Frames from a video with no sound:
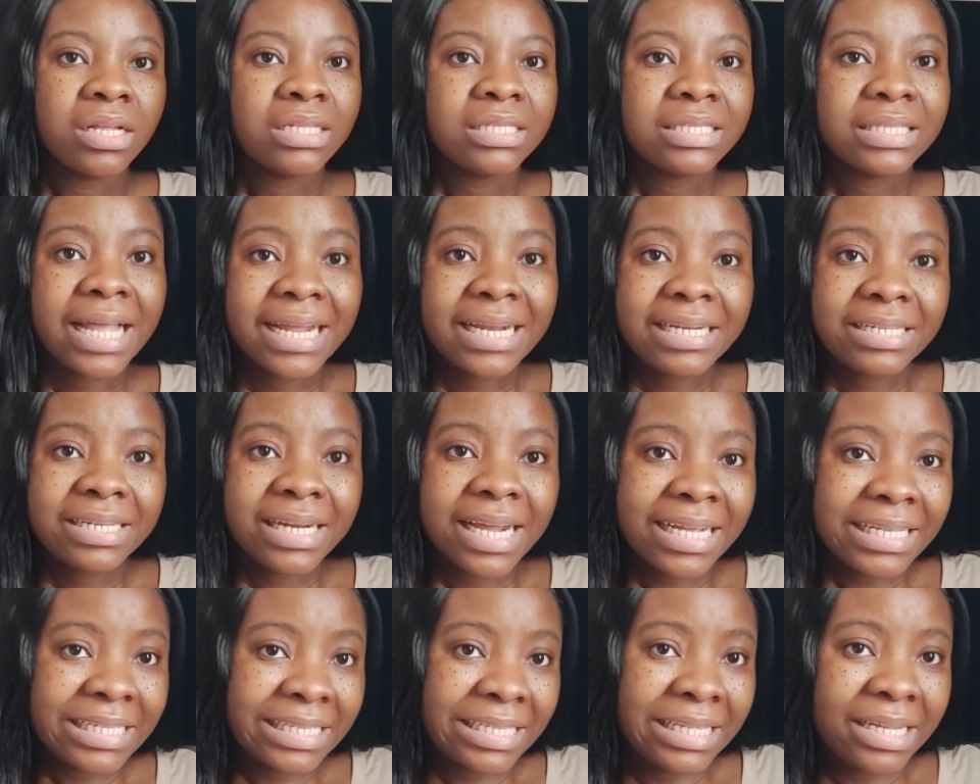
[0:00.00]
then the
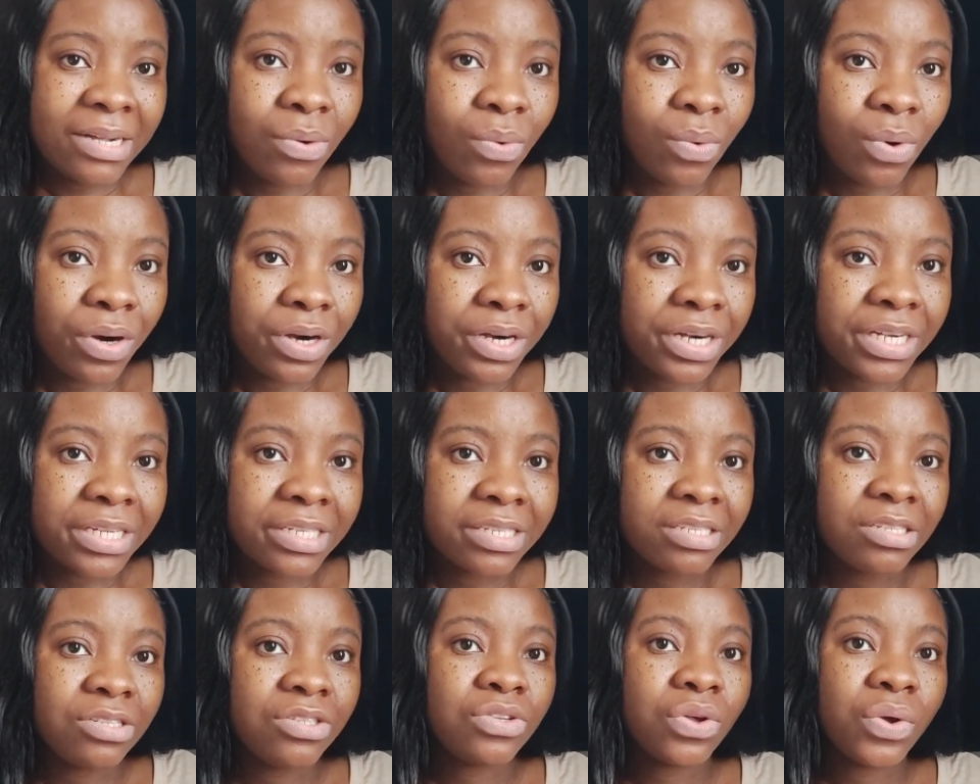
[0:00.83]
next thing
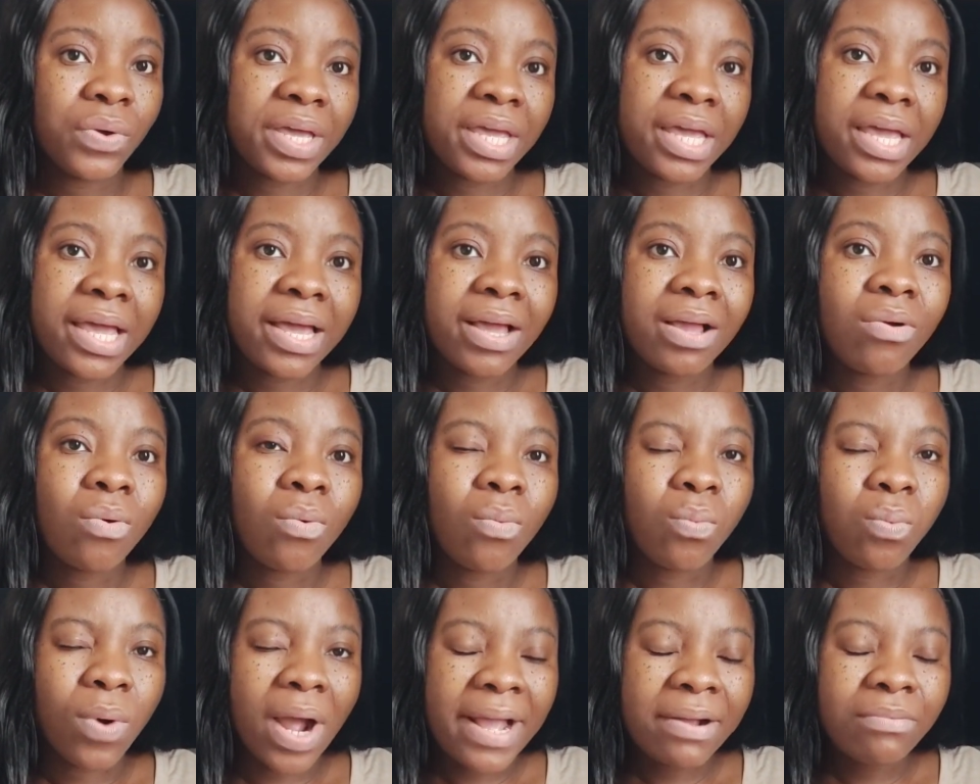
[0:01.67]
was, okay,
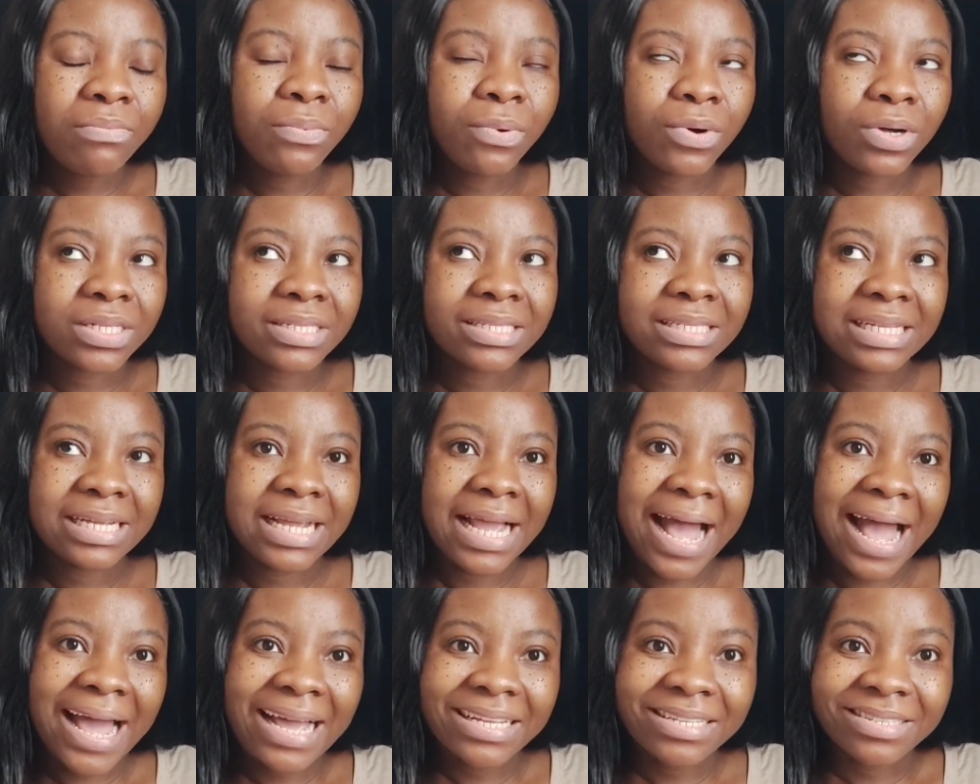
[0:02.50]
when was
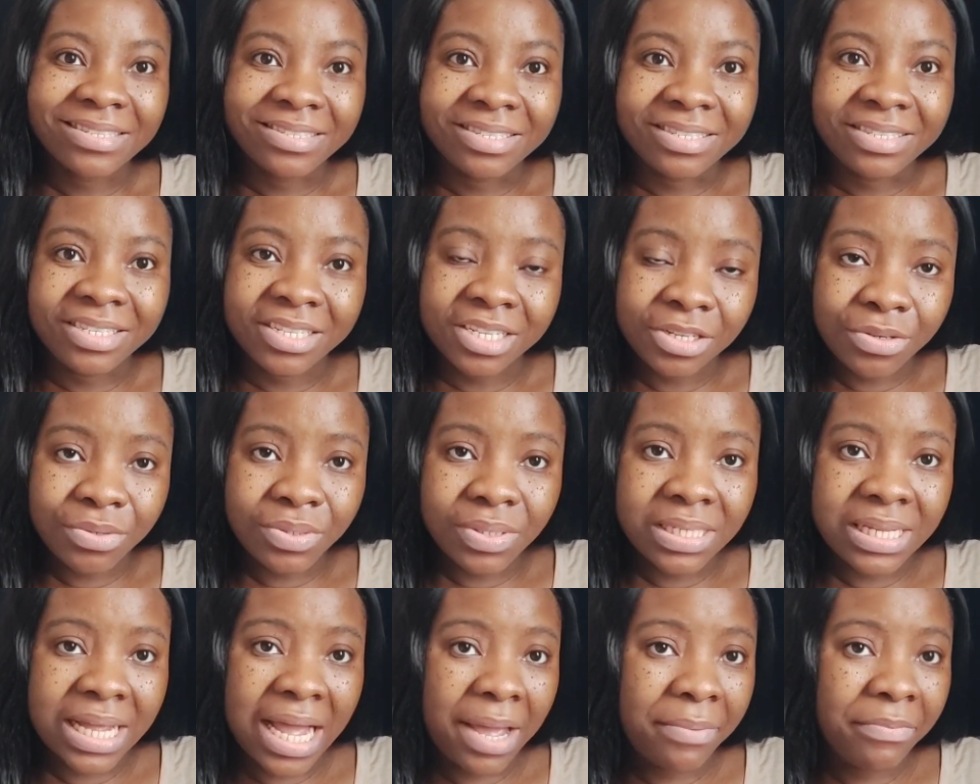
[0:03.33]
the ideal
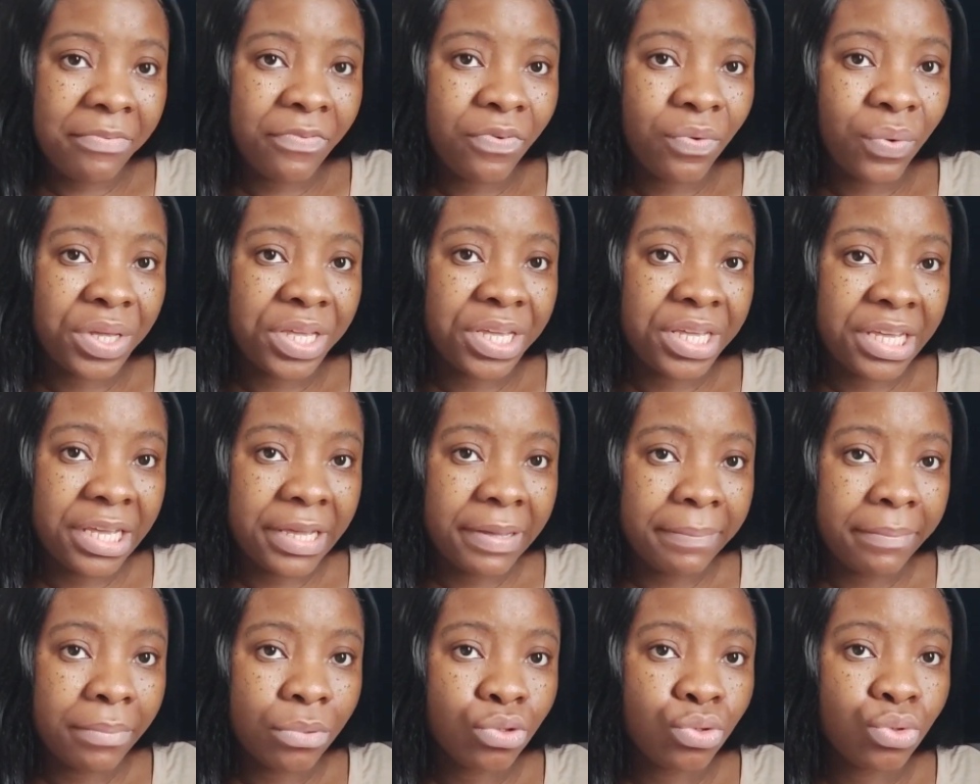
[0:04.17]
time for
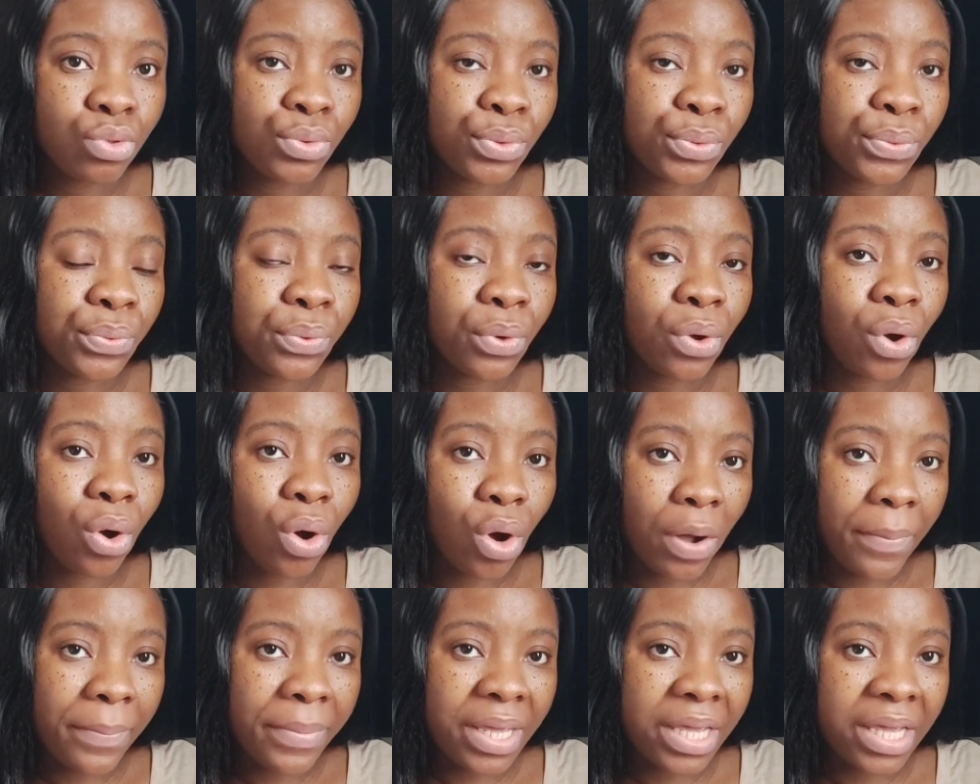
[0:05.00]
him to
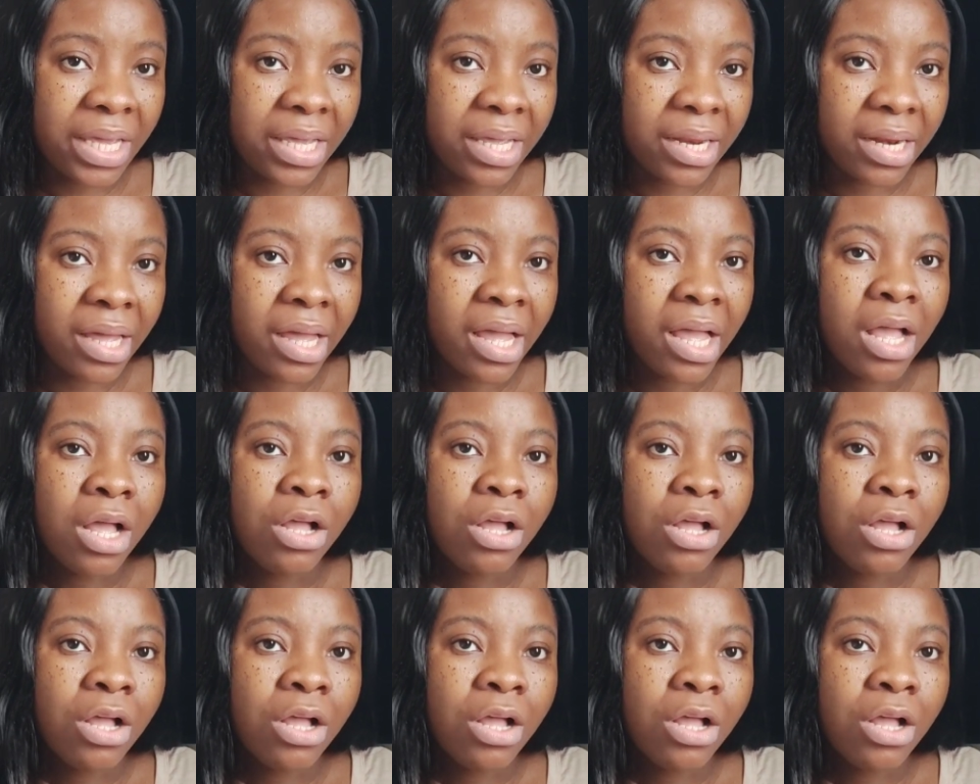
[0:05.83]
come in?